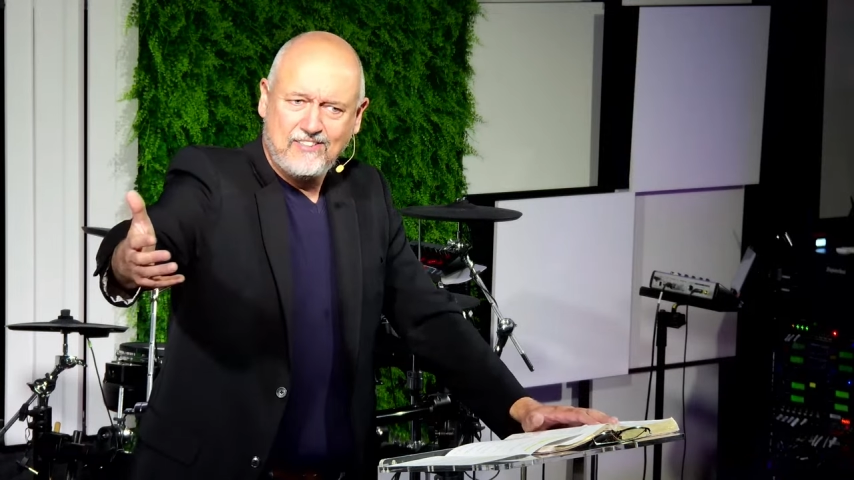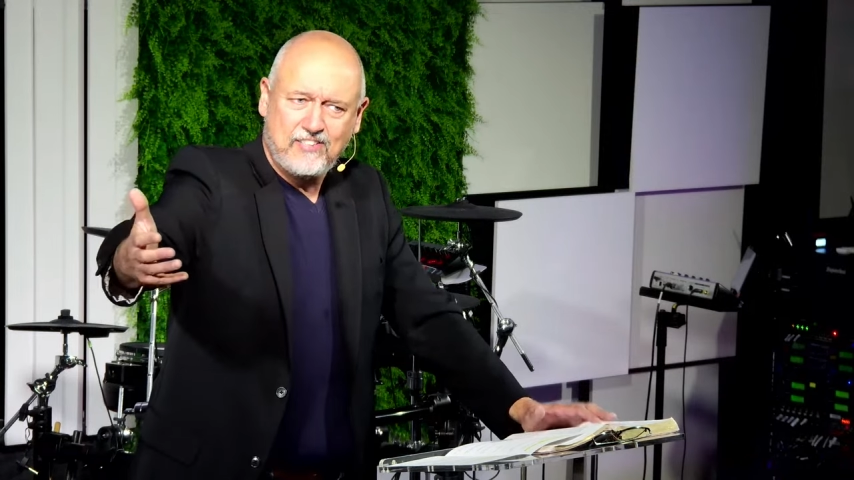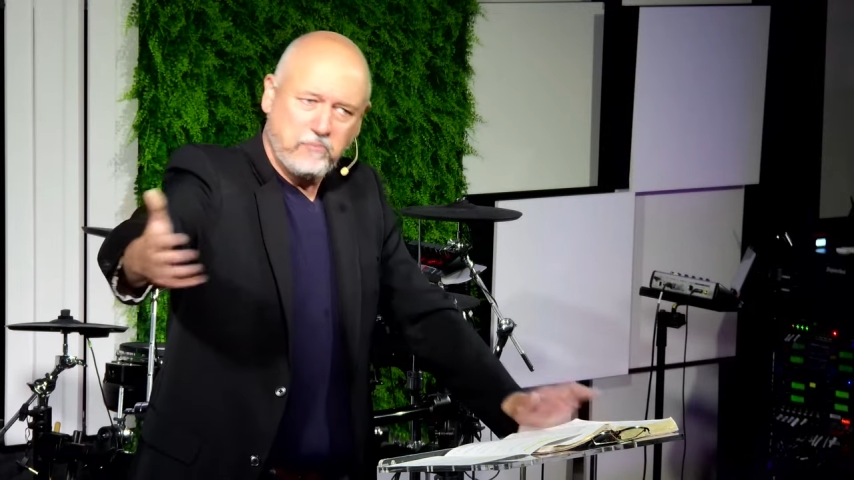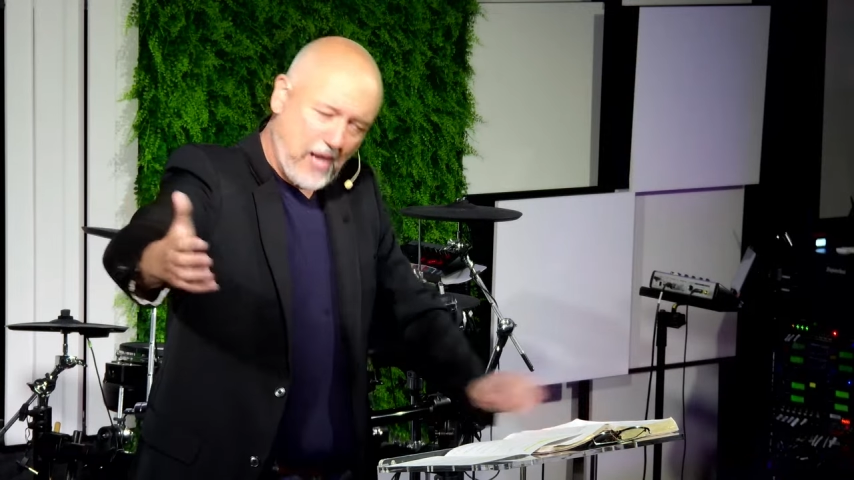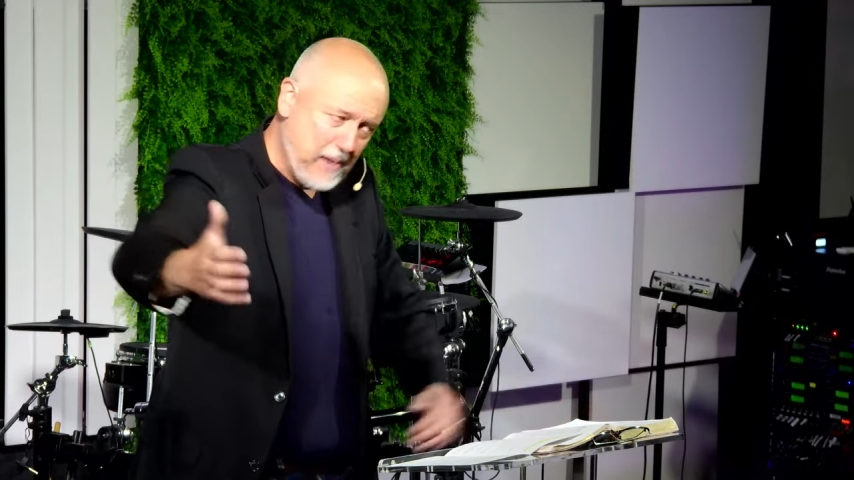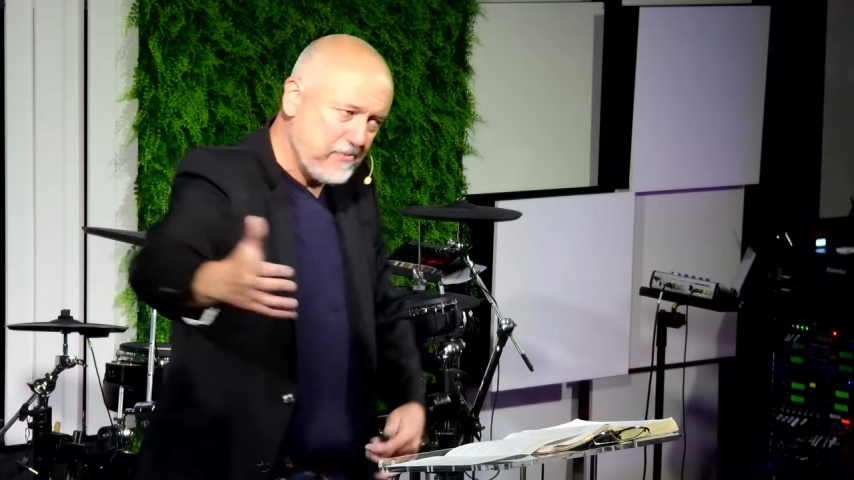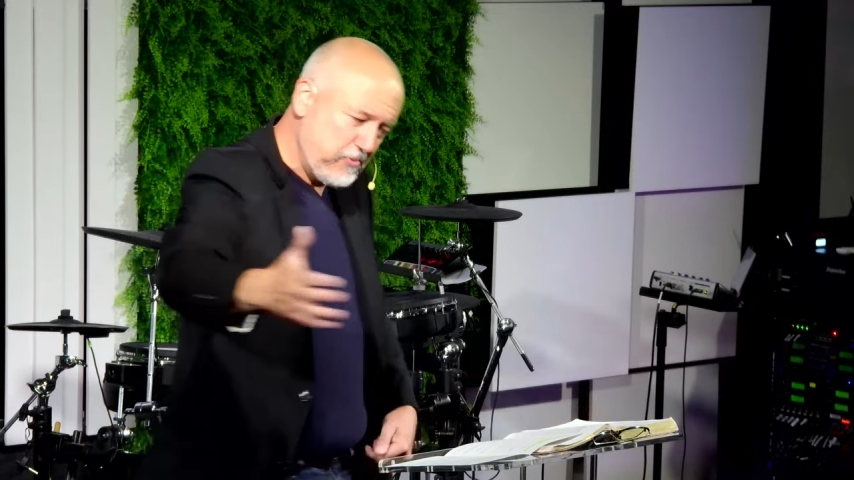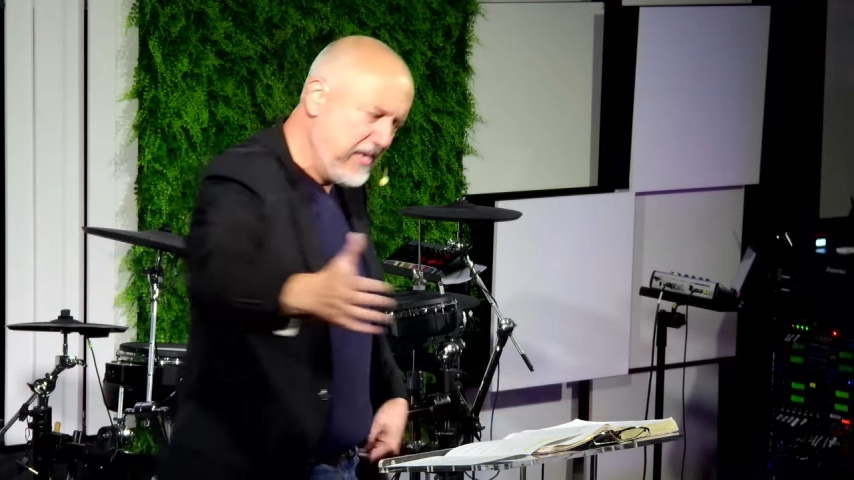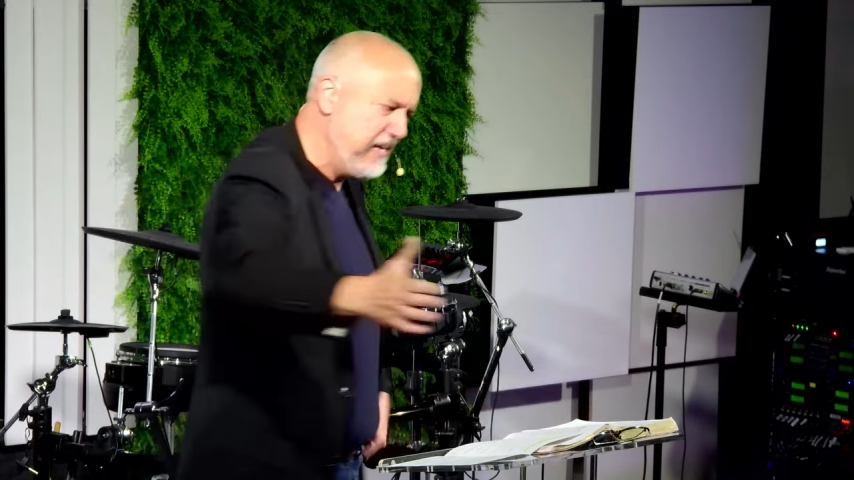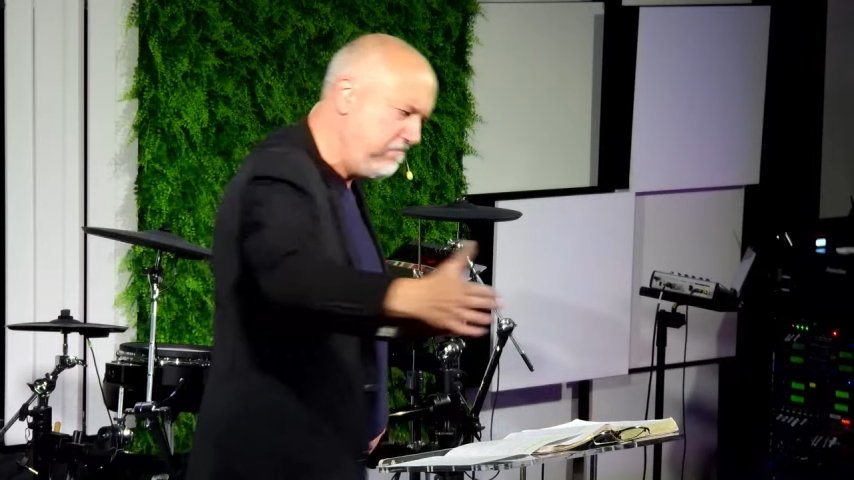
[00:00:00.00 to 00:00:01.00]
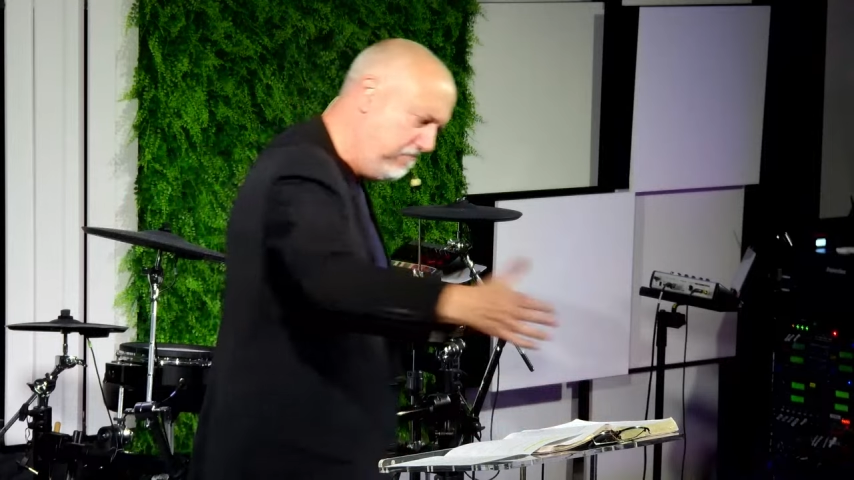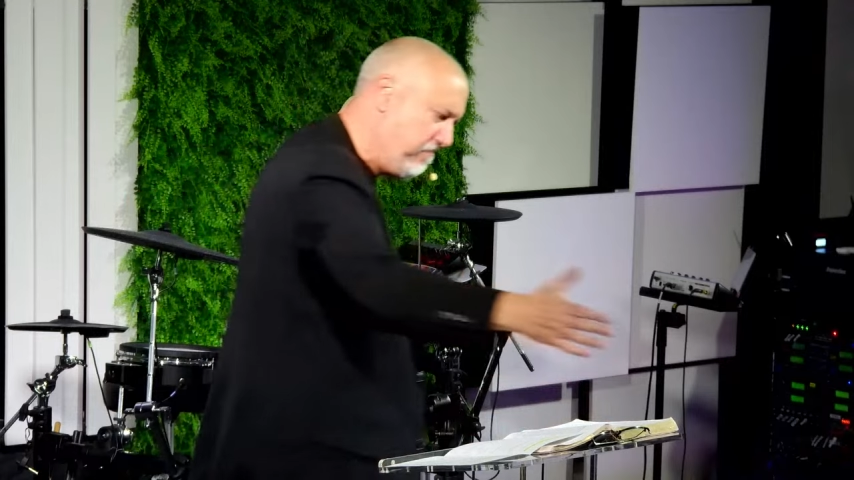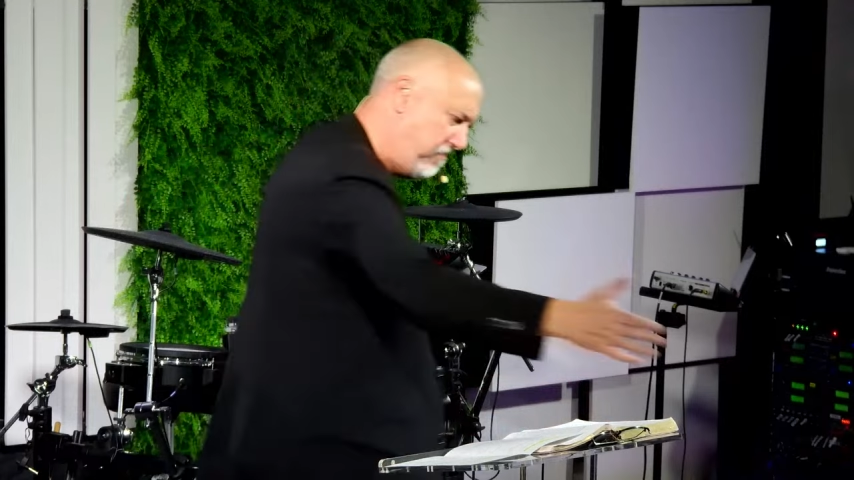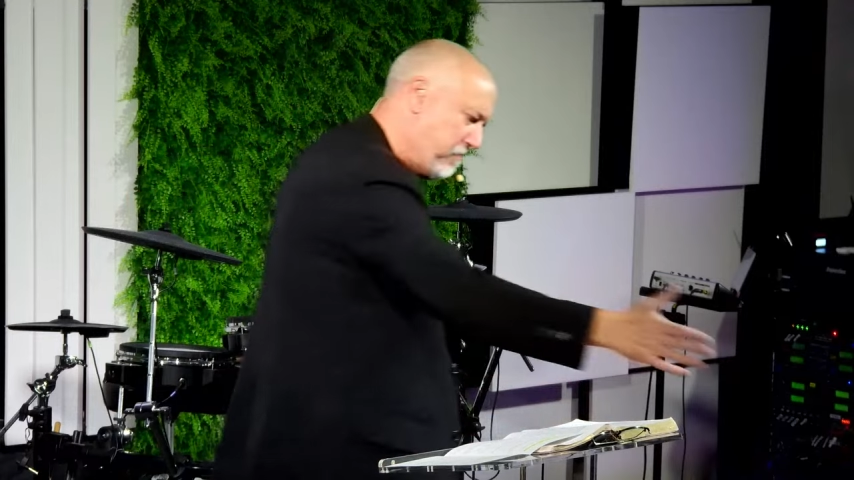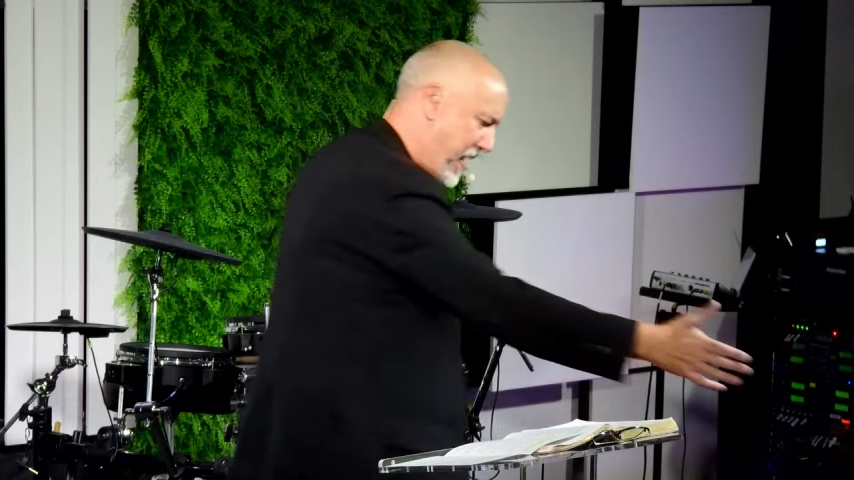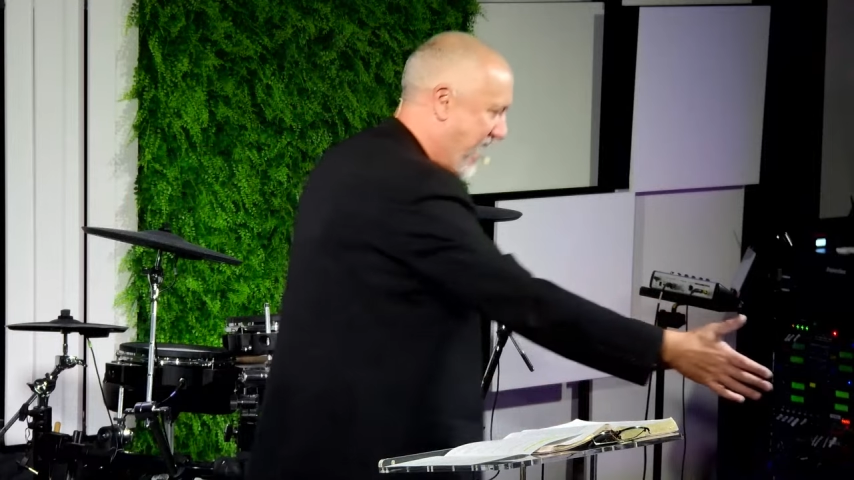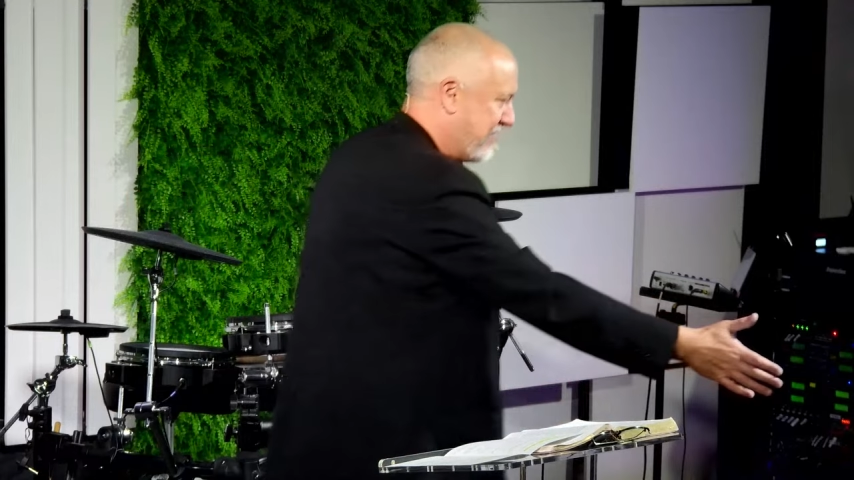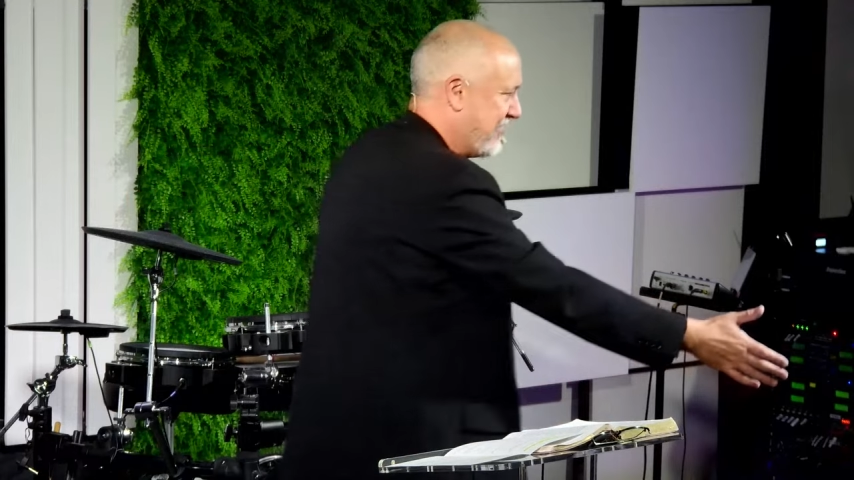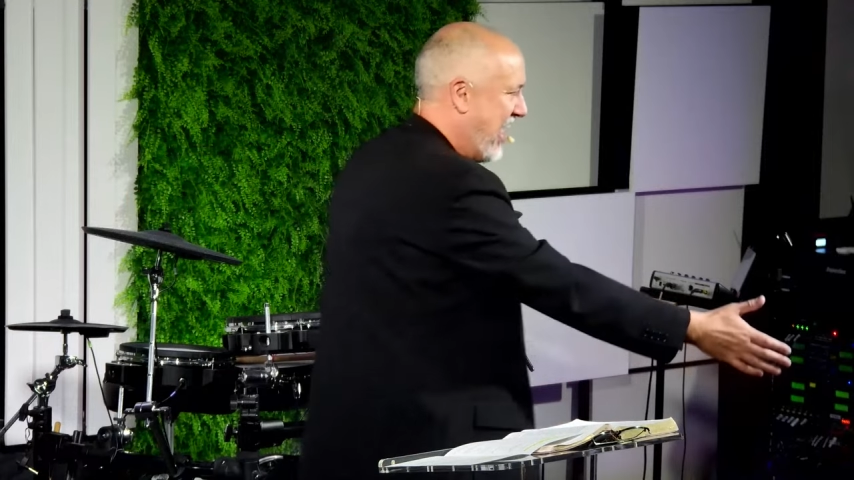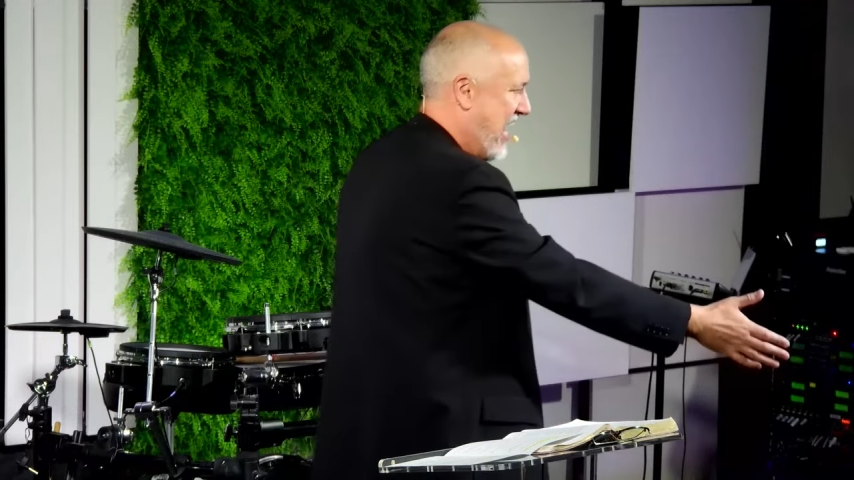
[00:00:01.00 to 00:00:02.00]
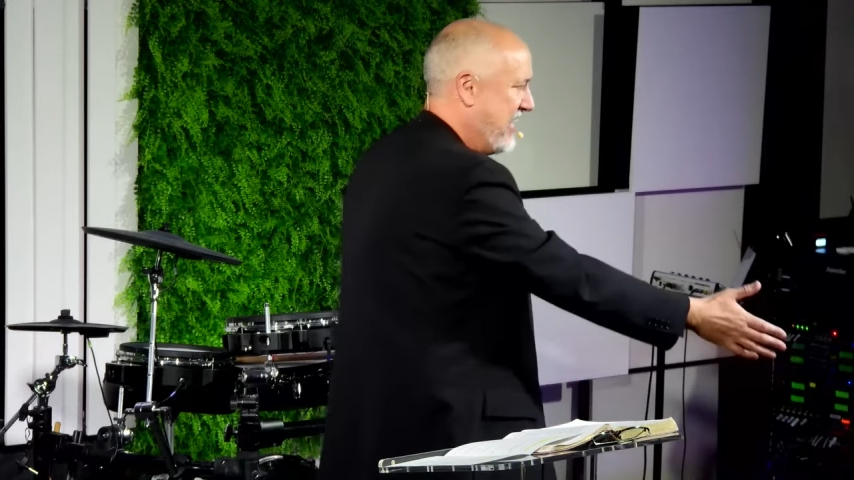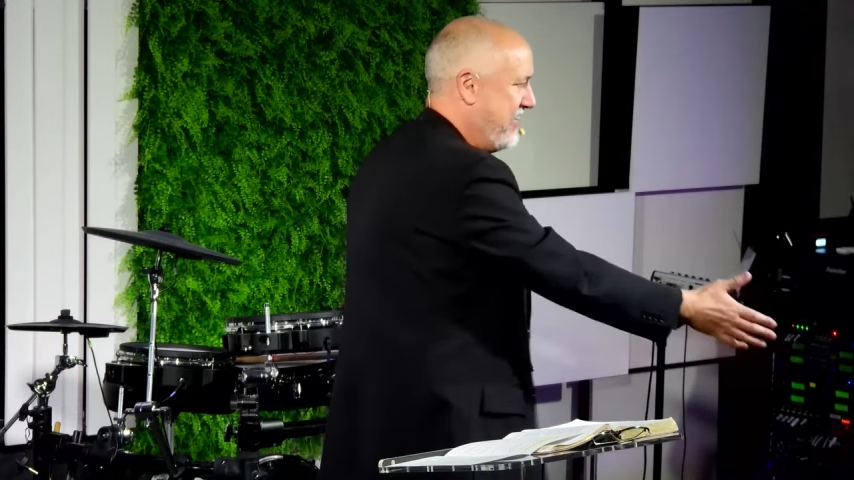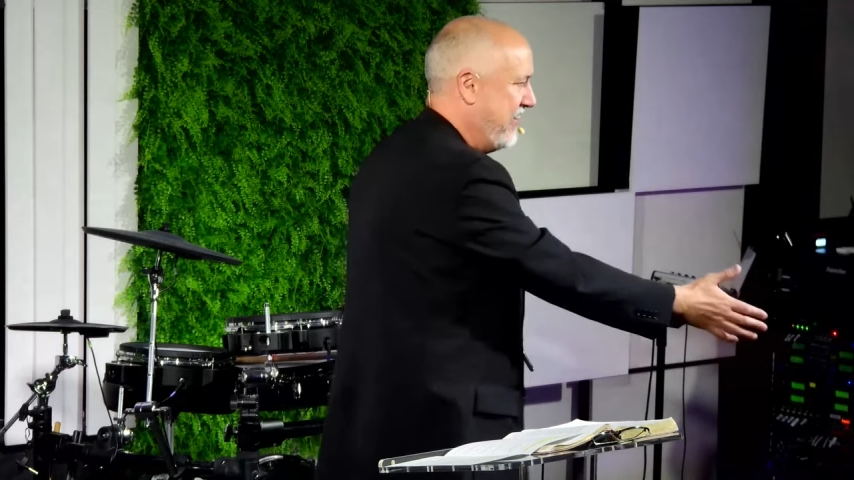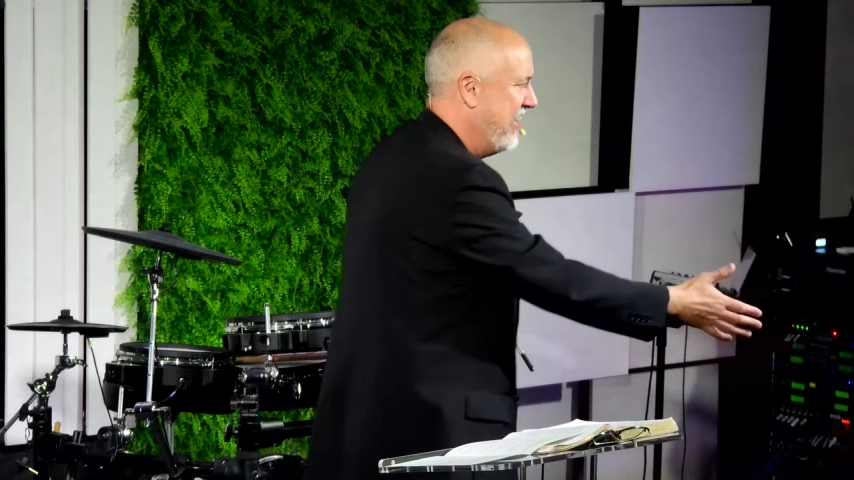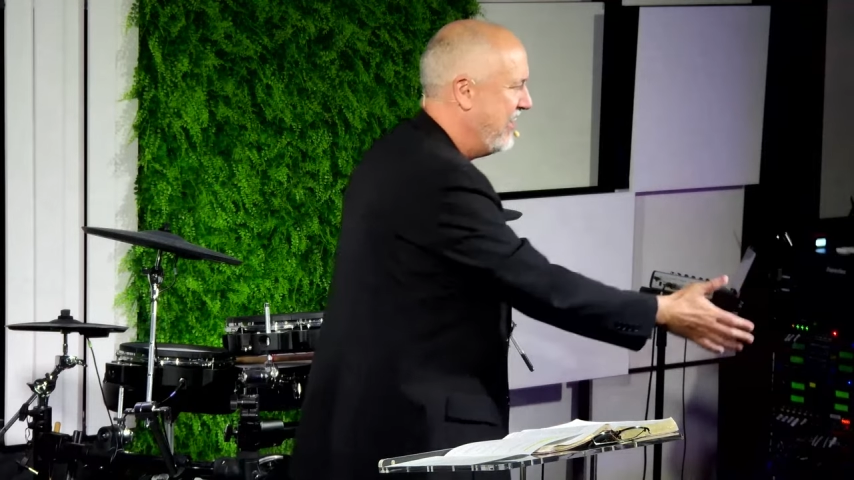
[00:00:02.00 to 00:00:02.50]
sometimes we backslide